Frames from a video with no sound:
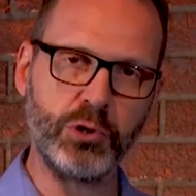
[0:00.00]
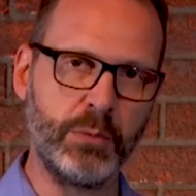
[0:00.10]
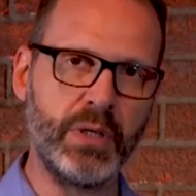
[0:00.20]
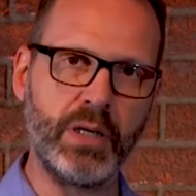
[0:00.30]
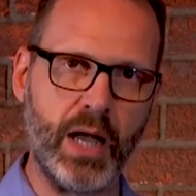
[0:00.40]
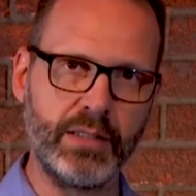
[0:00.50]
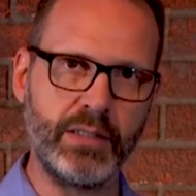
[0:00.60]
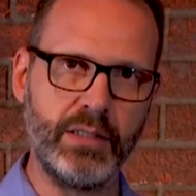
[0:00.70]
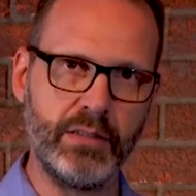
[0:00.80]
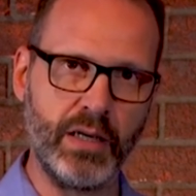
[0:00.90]
German
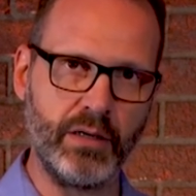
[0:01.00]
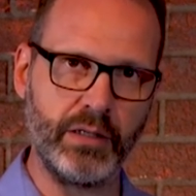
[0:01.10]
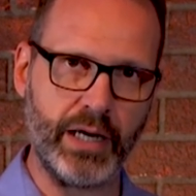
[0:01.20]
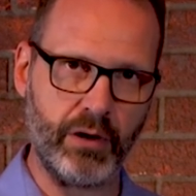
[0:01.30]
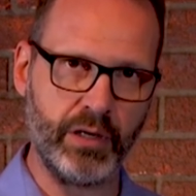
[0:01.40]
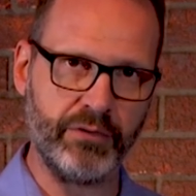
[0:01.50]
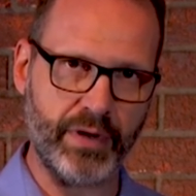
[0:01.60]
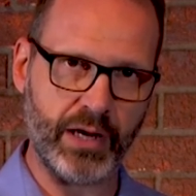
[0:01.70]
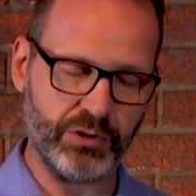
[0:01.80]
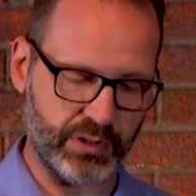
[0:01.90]
Nazis and Hungarian
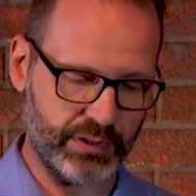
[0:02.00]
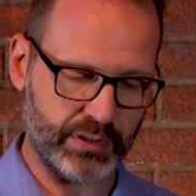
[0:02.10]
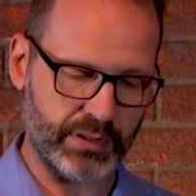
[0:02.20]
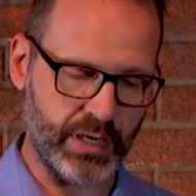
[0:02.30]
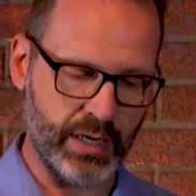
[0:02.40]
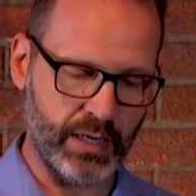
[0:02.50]
fascists